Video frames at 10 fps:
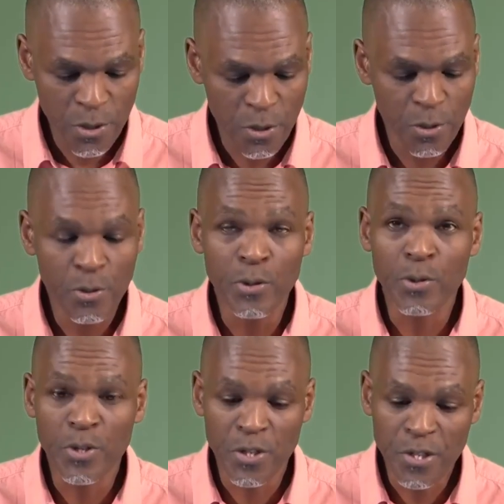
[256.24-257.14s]
to
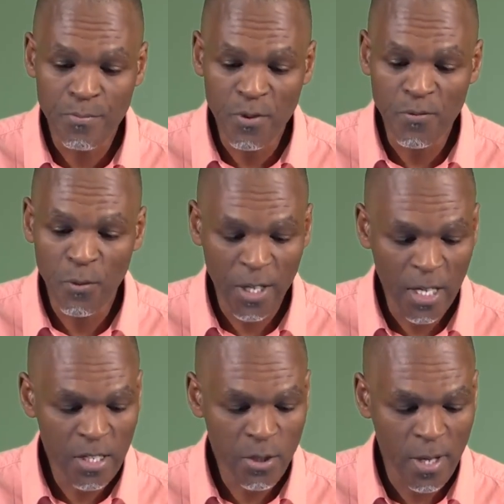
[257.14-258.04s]
just move
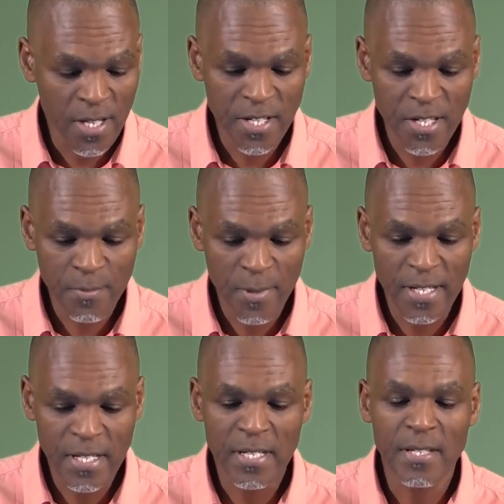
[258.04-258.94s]
quickly to
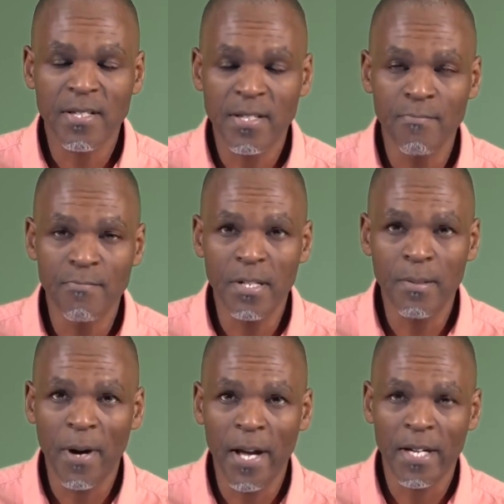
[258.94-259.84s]
assessment simply
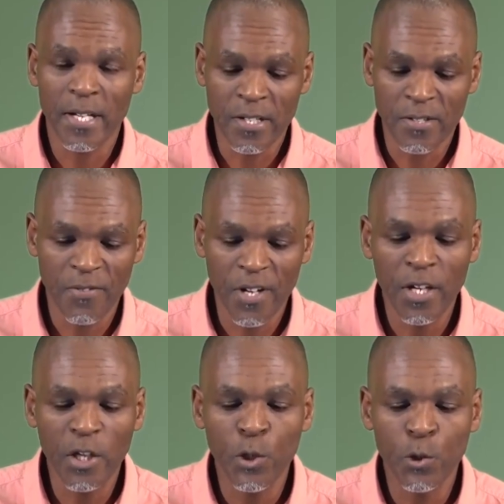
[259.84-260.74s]
by
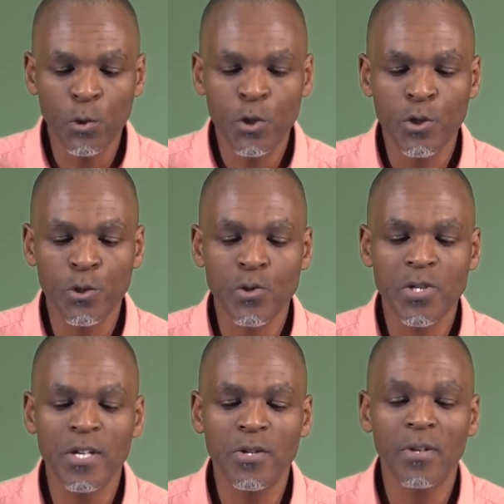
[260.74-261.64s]
referring you to
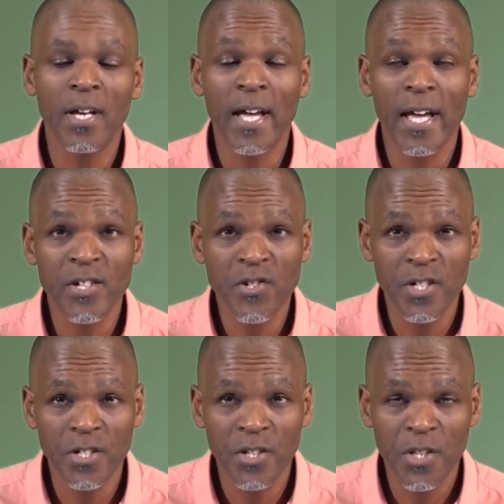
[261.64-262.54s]
Circular
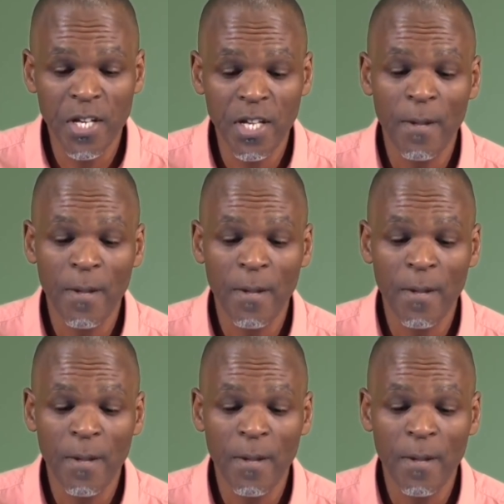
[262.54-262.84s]
S33